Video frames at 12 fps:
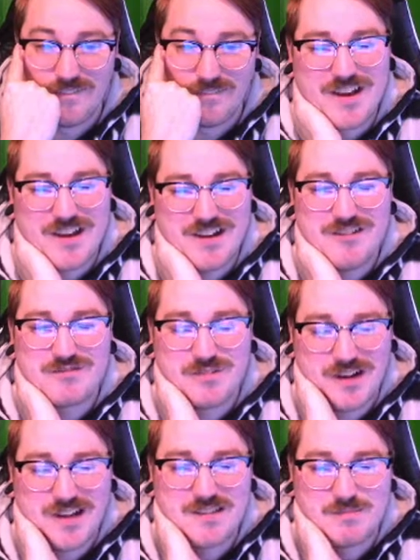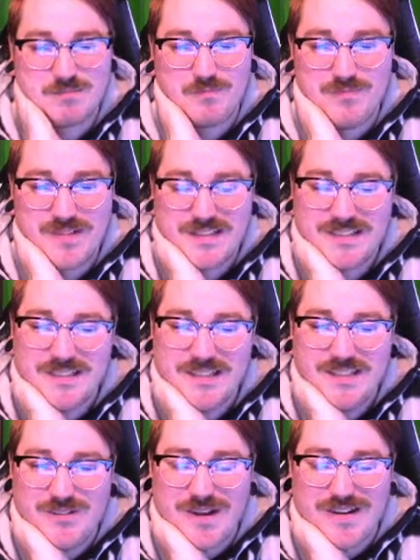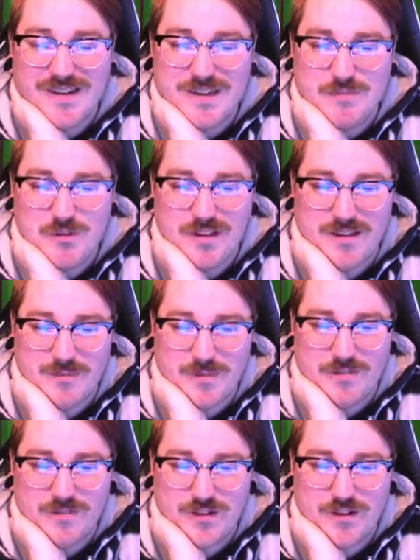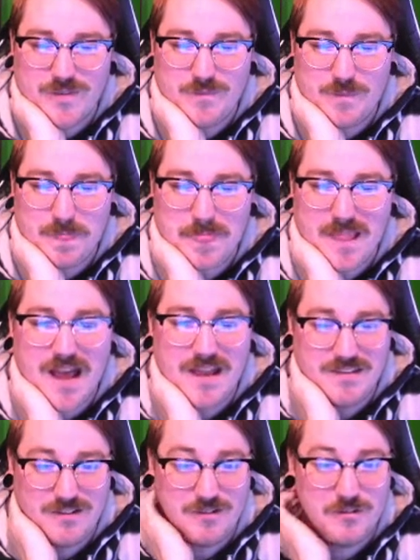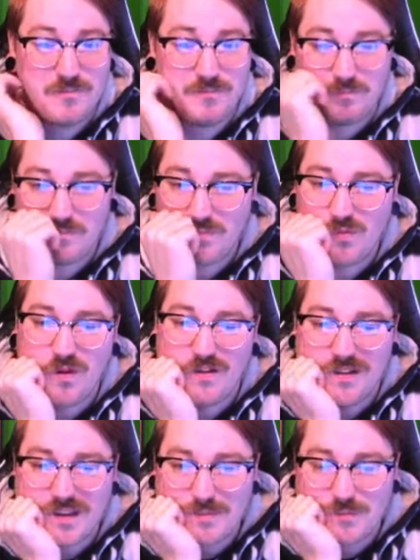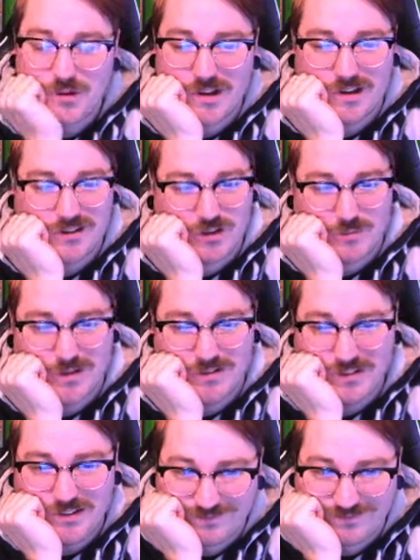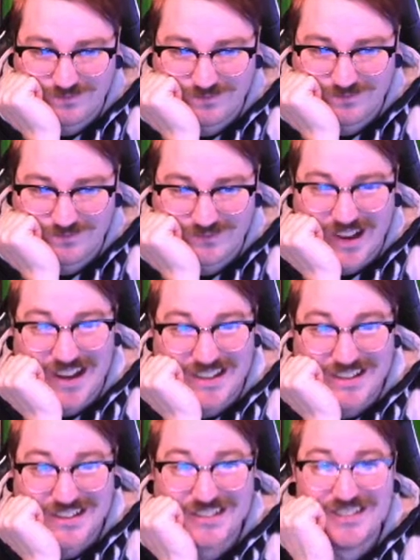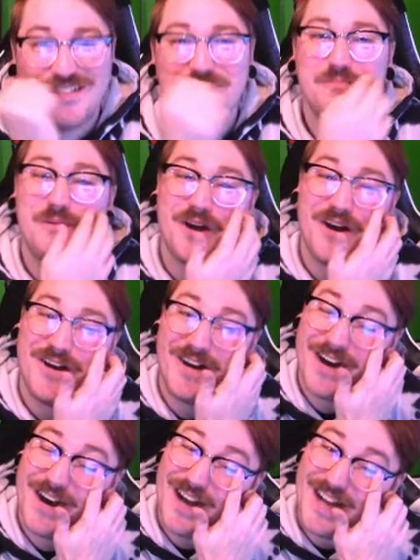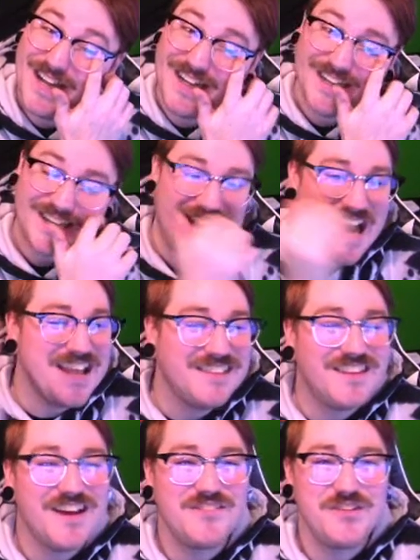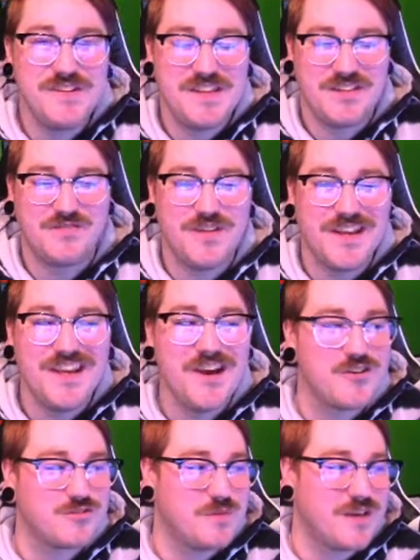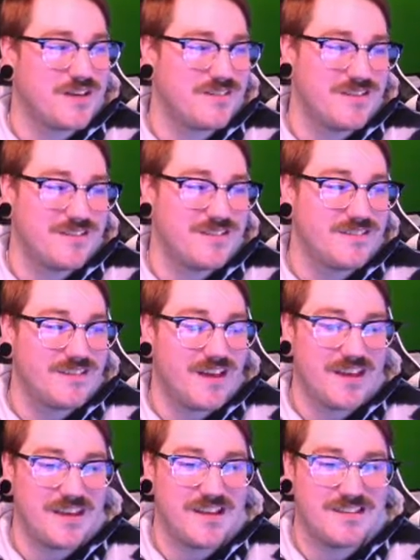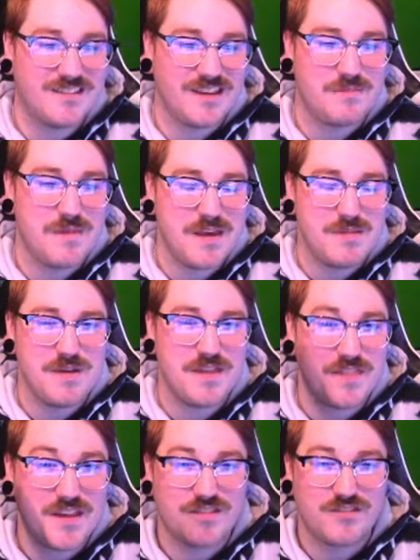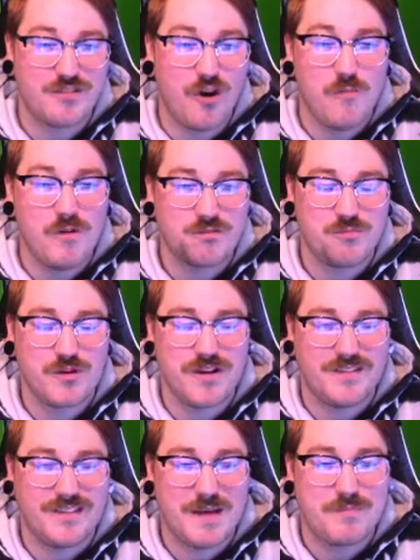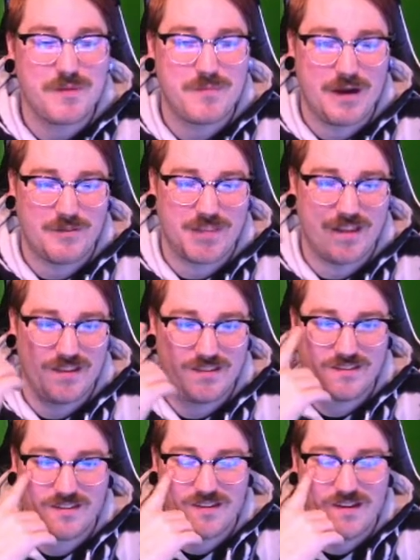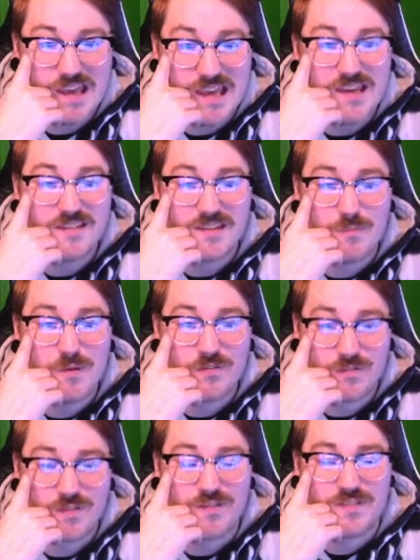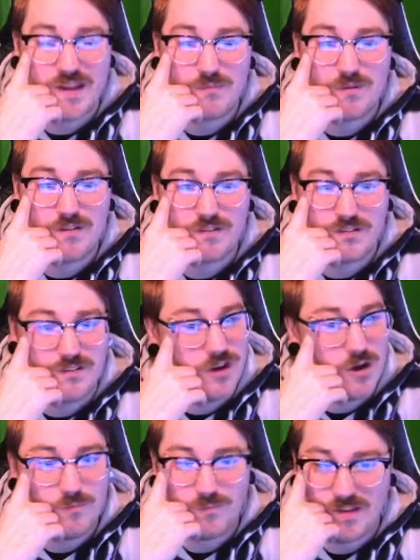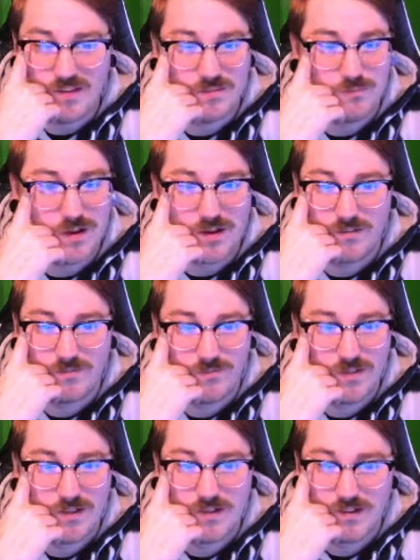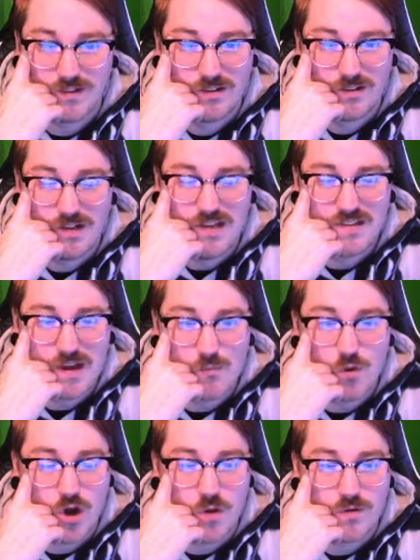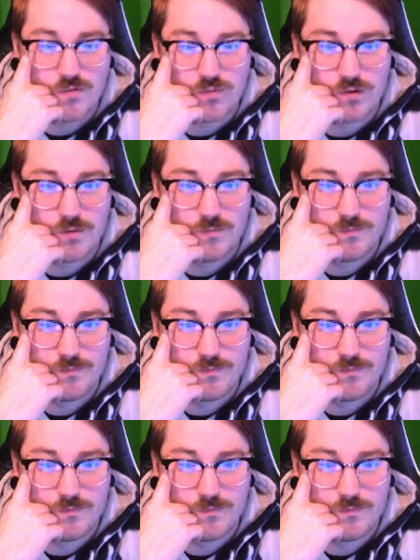Okay, here's where it's... Do I like him more than I like Modifier? I do. Do I like him more than I like Charmeleon? I do. Bro. I love doing these videos because this is like, it's like making me think so much more in depth about things. He is up here for the same reason. Nope, he's better. He's got more going for him.